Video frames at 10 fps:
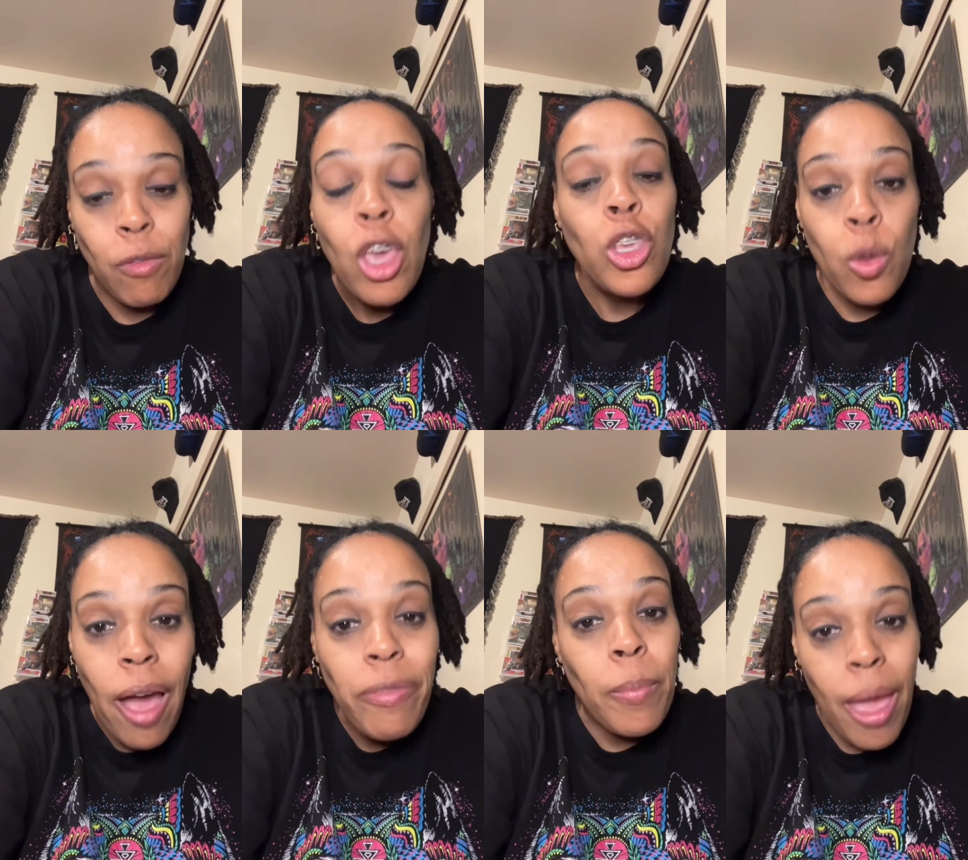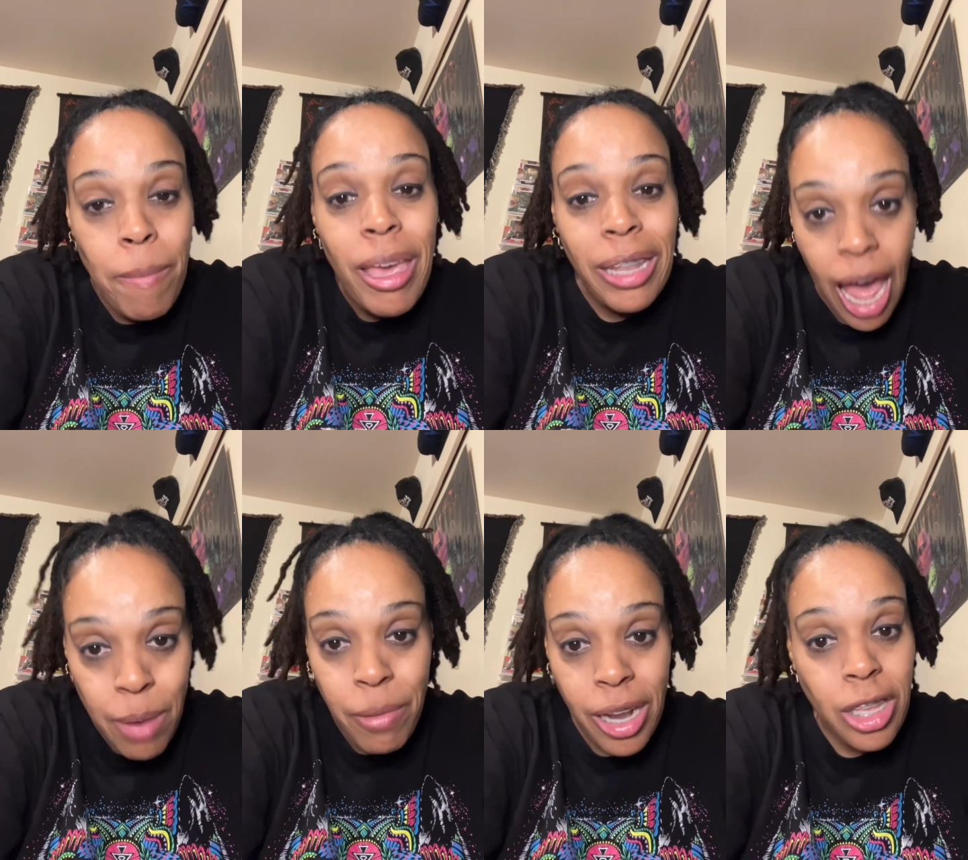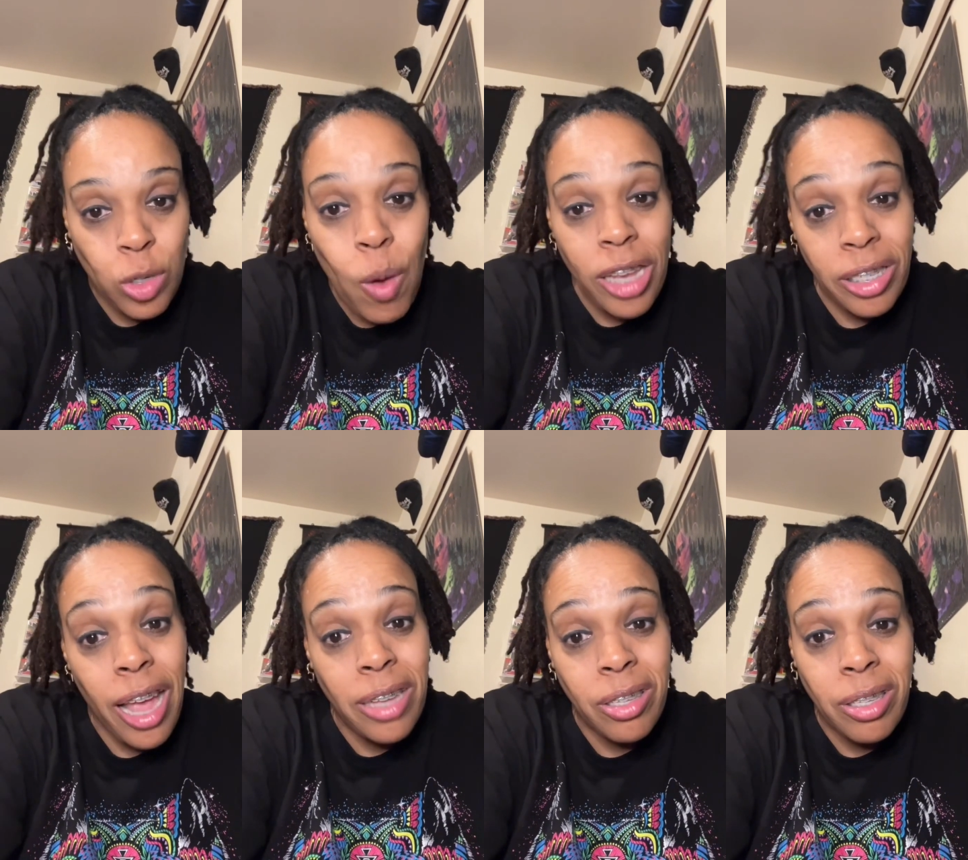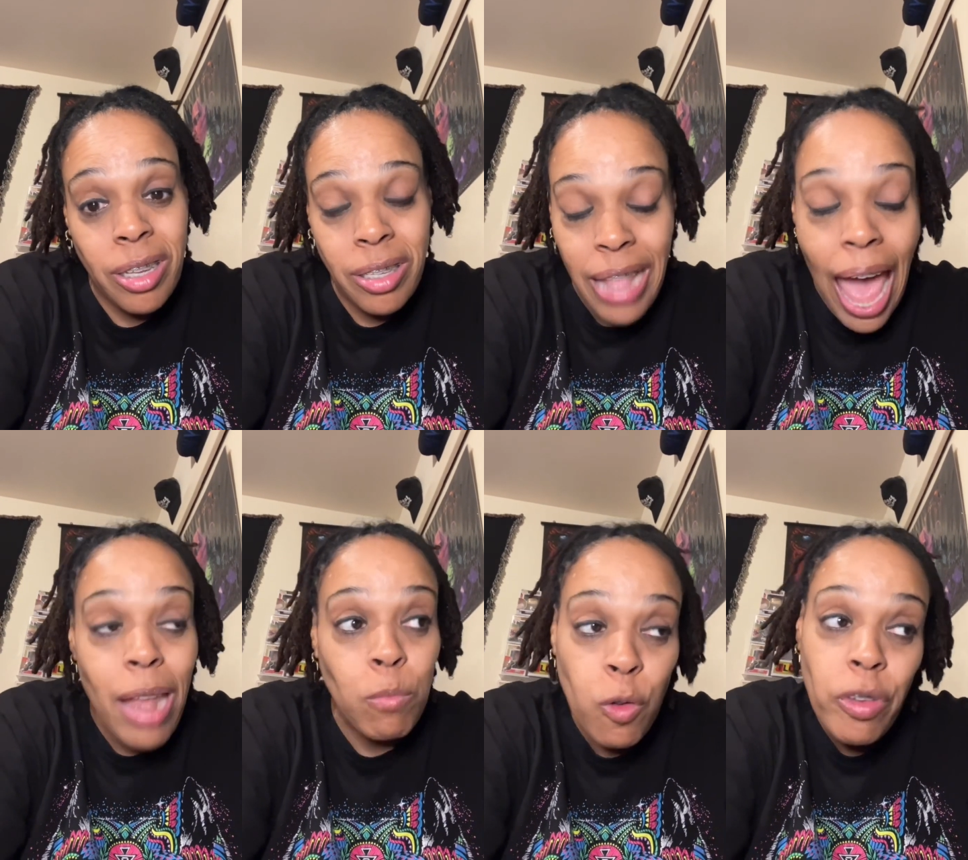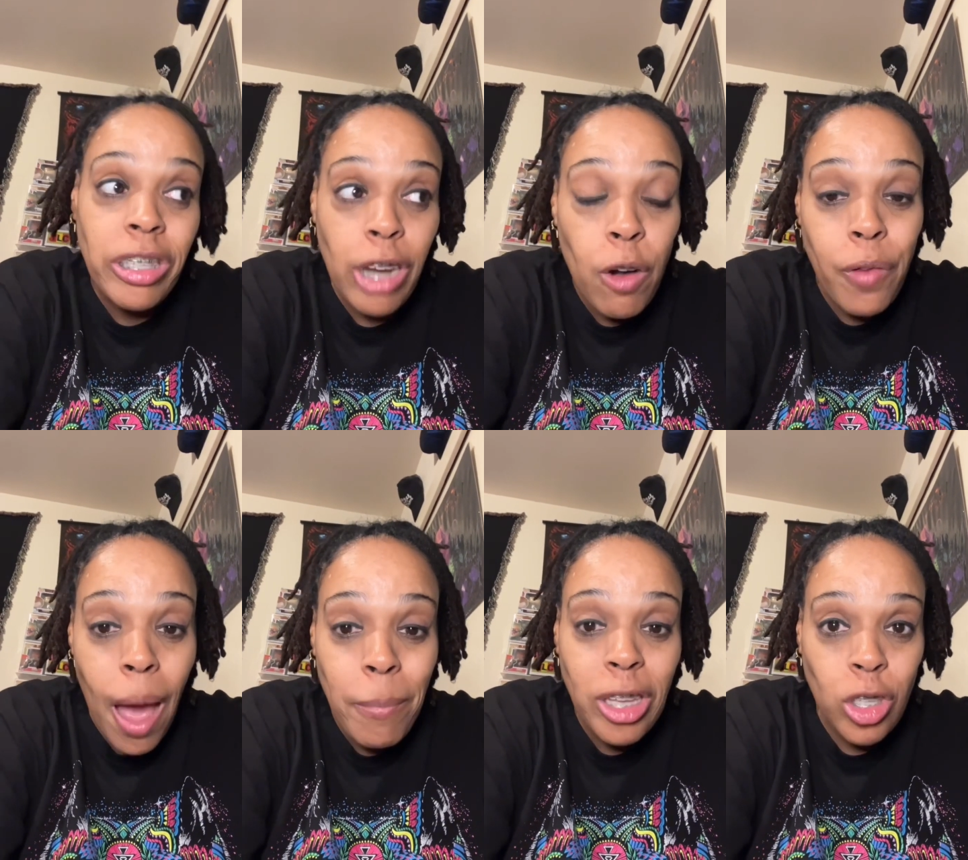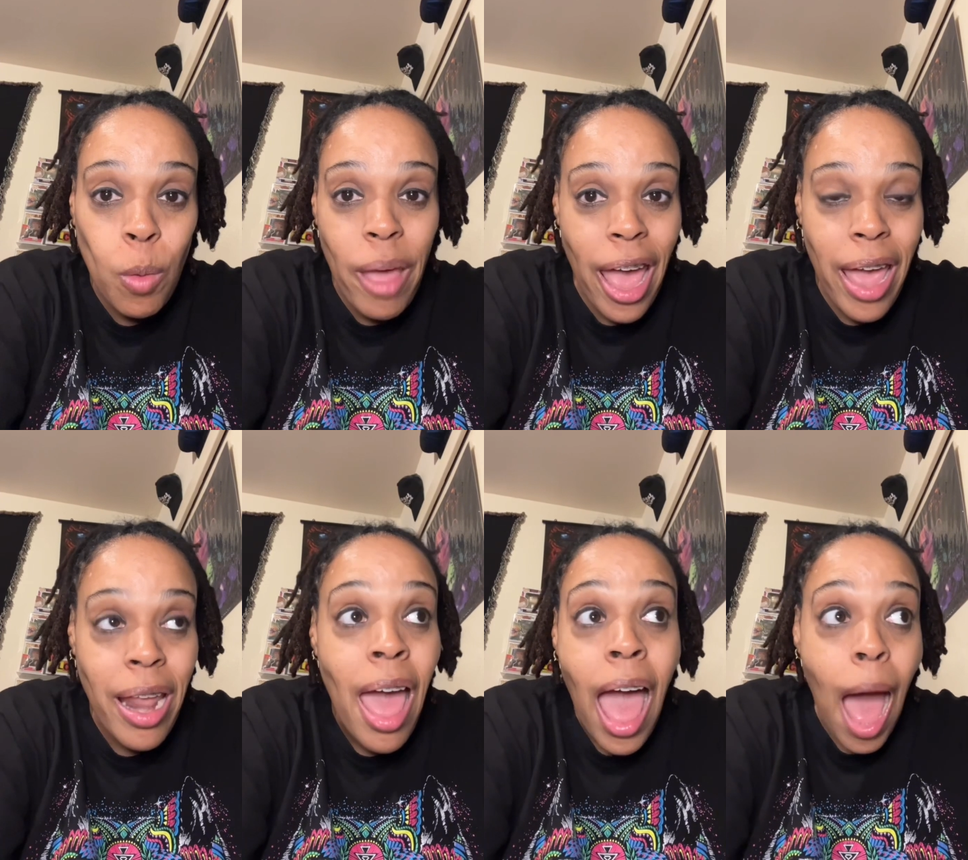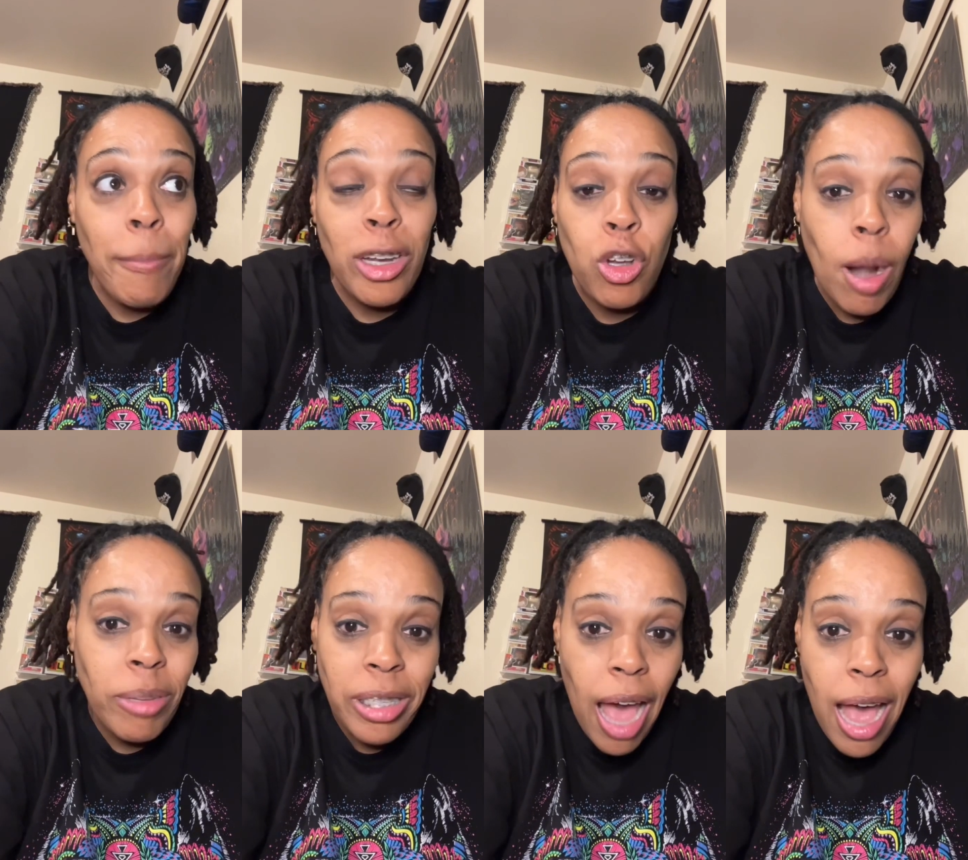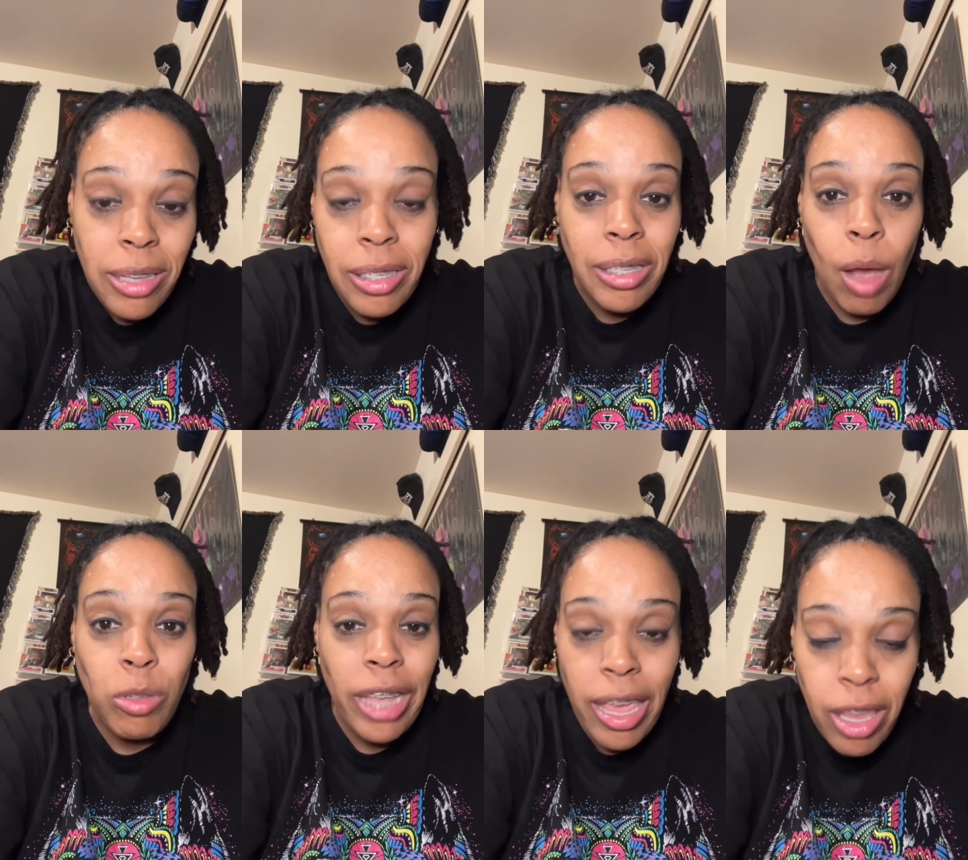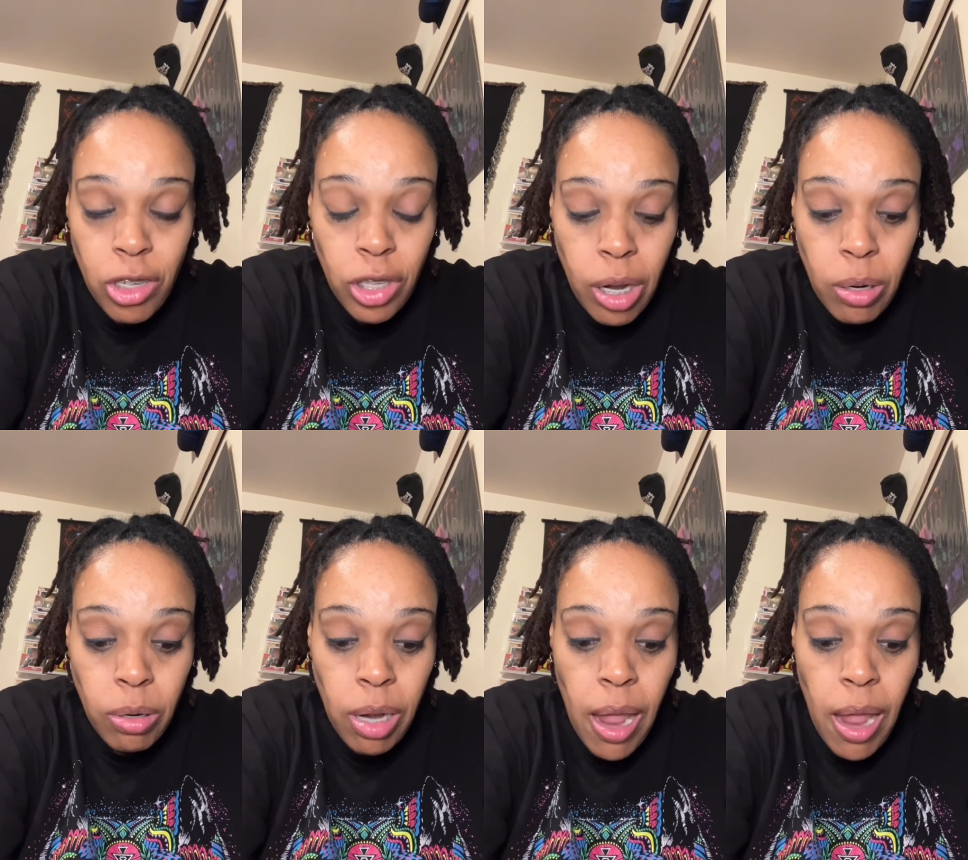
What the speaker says: You would have to pay me a lot of money to watch The Exorcist. That movie terrified me so bad. I've been traumatized since I was 8 years old.